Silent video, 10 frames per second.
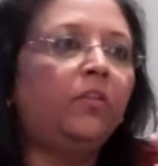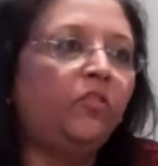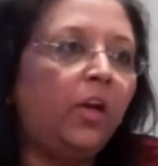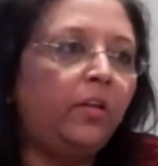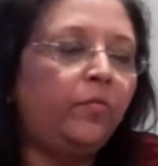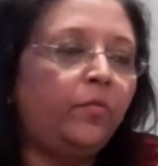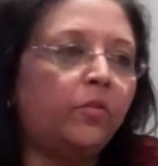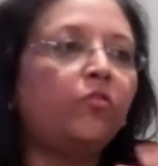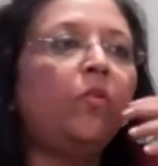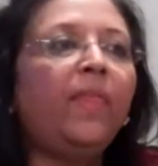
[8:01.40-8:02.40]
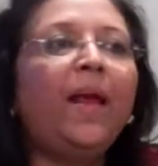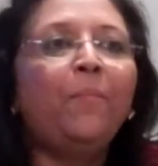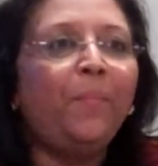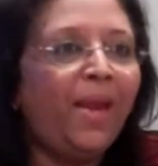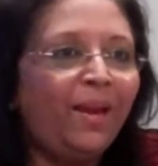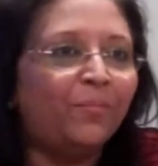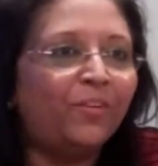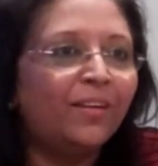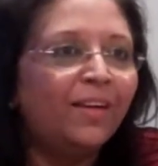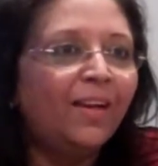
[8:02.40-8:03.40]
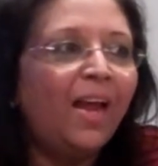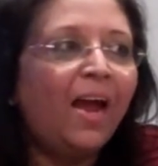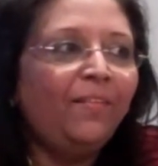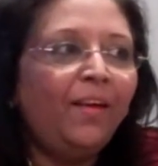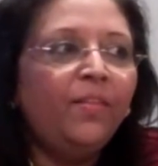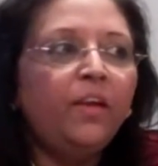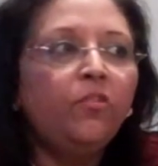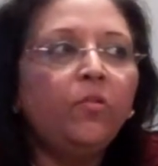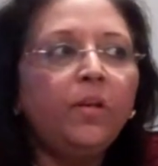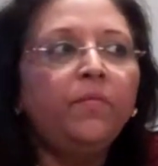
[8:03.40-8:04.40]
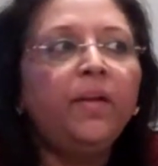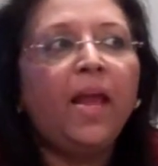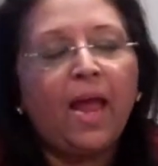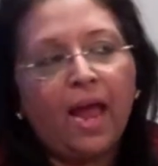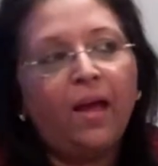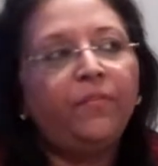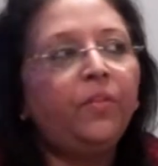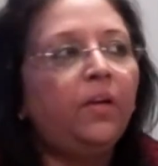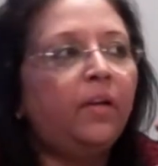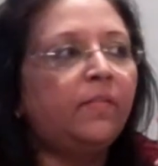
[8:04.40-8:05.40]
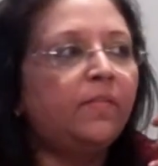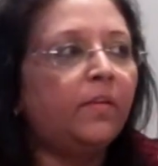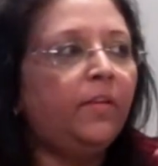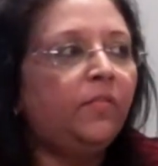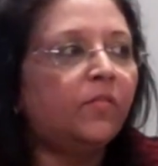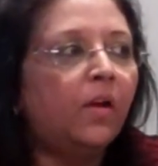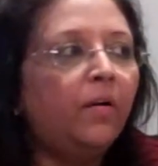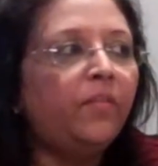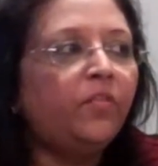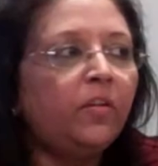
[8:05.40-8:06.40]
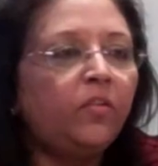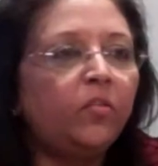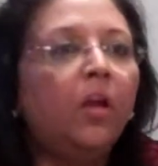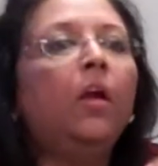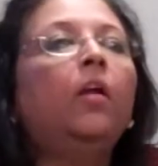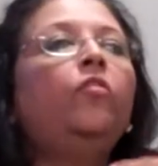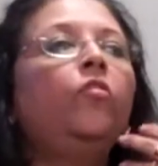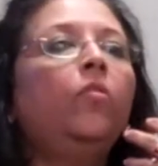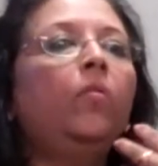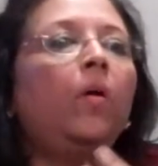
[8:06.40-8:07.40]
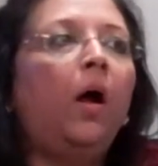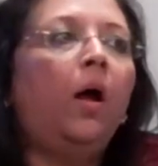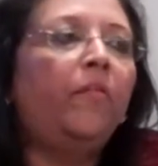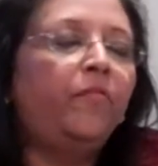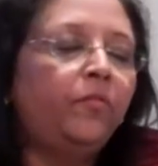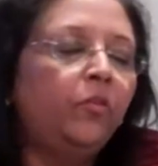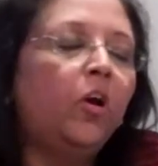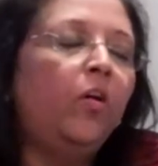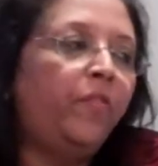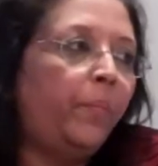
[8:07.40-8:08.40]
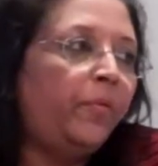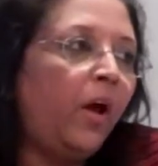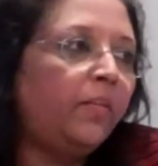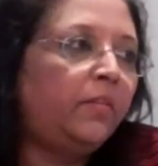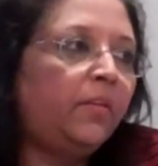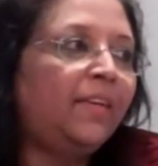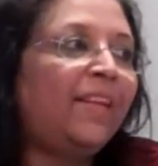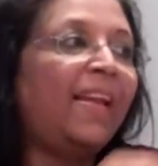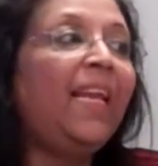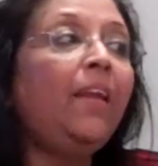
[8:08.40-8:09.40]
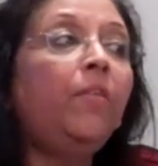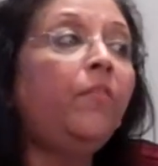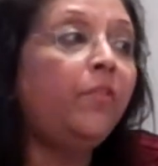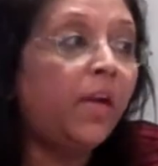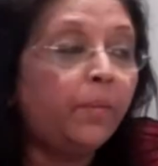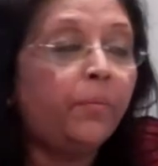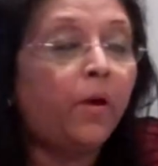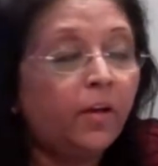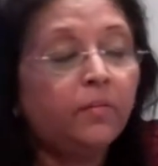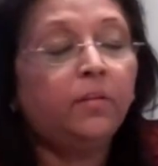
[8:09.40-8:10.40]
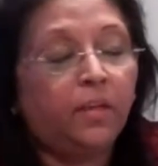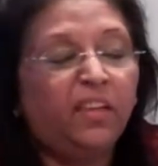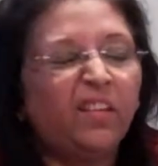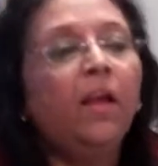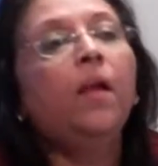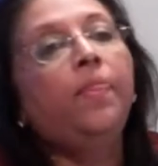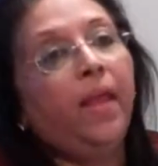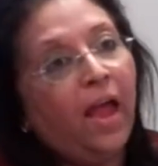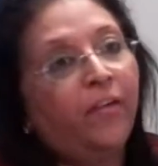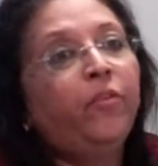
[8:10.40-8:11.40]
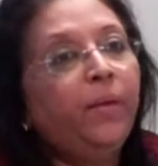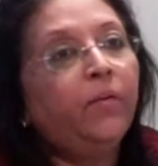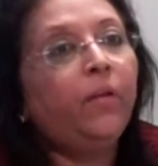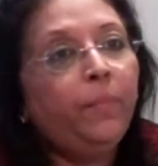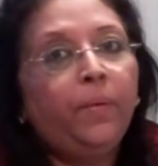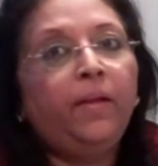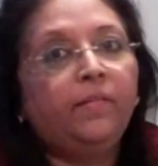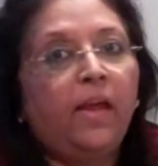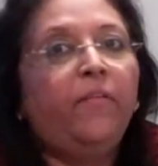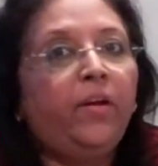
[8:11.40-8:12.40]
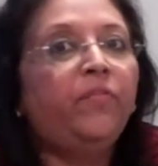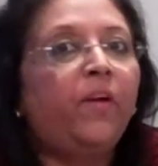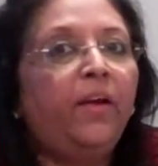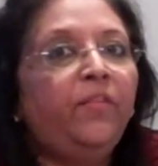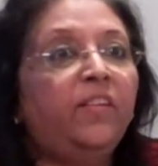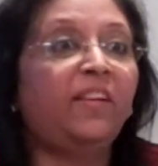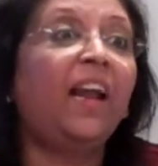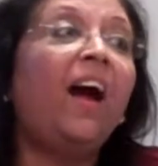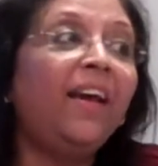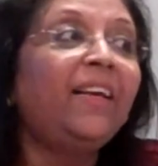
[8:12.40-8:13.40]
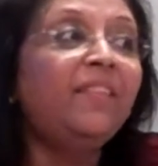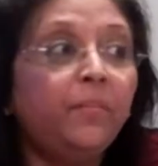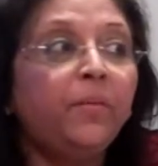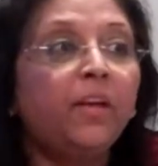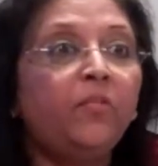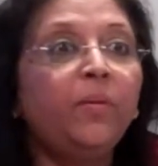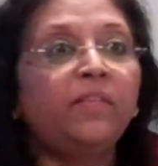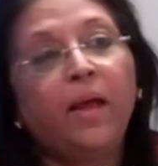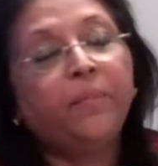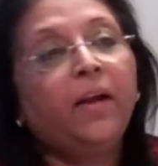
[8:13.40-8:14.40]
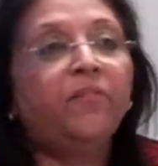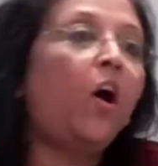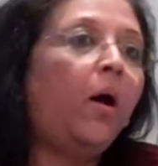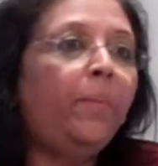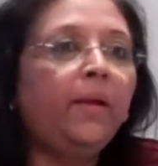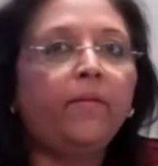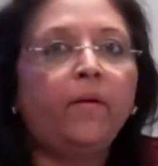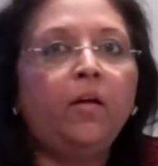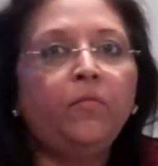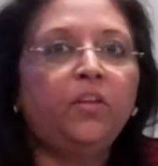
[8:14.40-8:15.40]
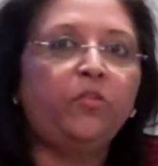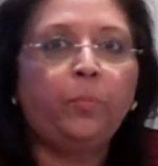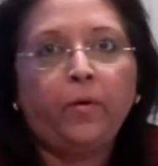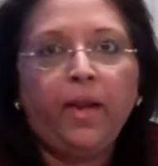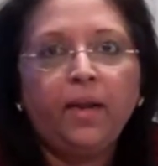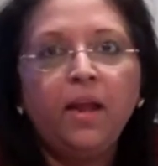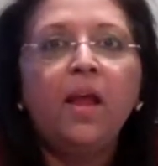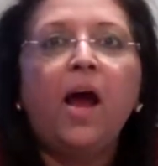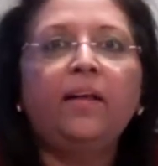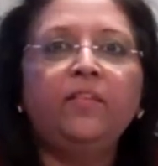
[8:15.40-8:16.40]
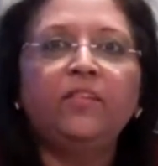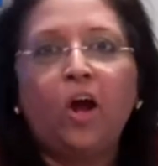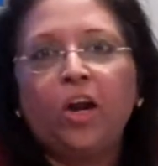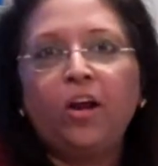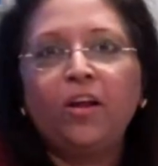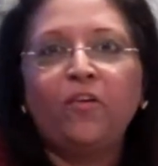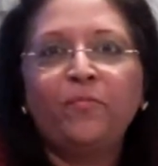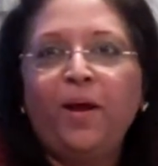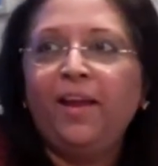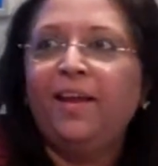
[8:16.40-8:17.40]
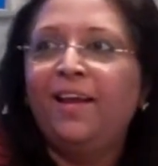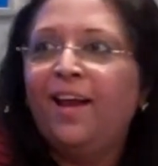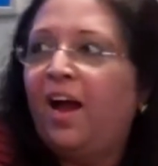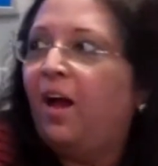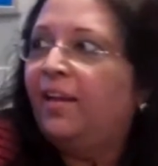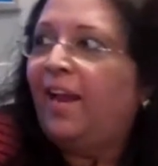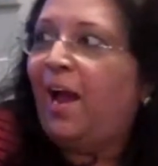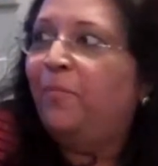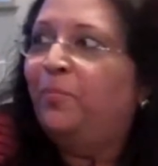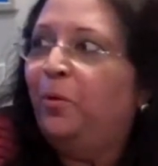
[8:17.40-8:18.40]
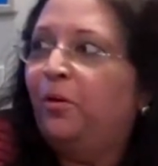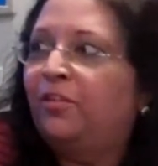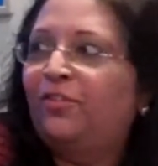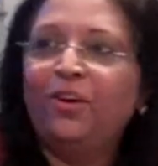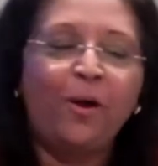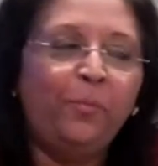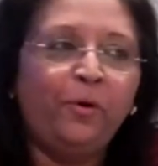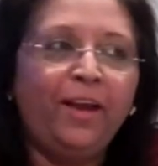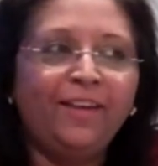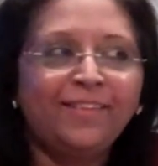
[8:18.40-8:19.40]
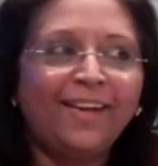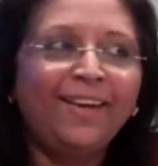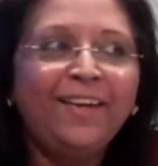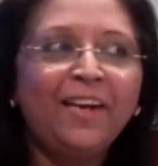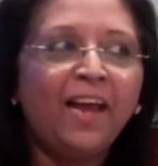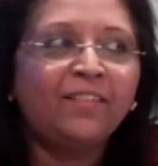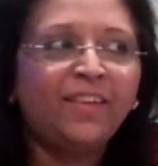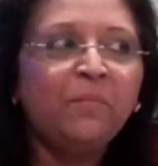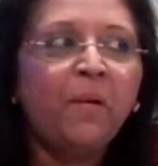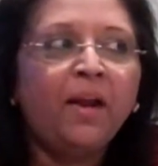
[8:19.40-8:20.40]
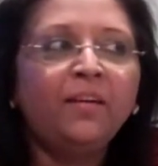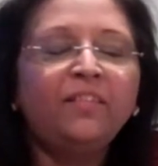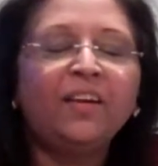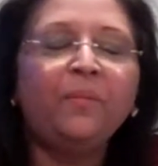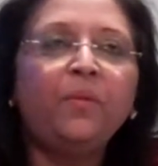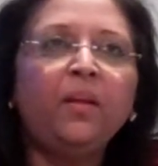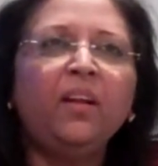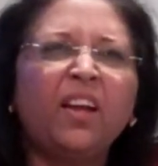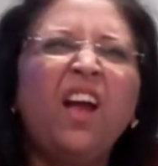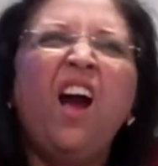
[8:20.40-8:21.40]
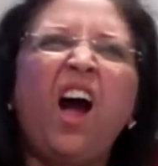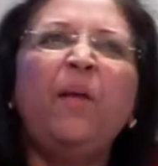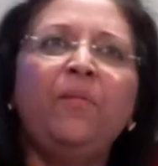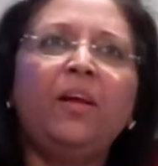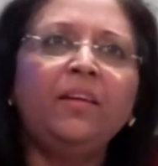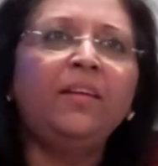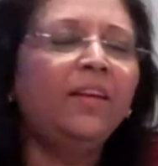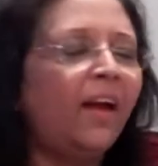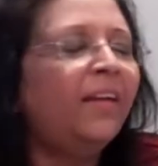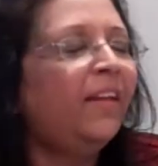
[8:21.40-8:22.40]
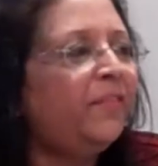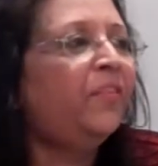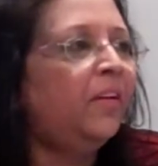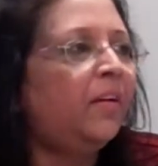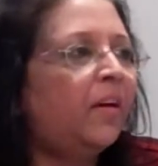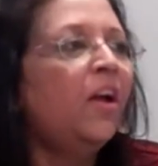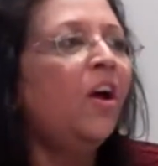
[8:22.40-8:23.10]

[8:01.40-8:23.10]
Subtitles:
a child's foot. So they are maimed. And then they don't even have the necessary services to go for prosthetics, and even if you get prosthetics, they have to be replaced every 5 years. And I can sympathize because I'm kind of hobbling around with a sprain. I just got out of my camp boot to a brace and an elastic bandage, and I'm thinking, like, I'm lucky I live here.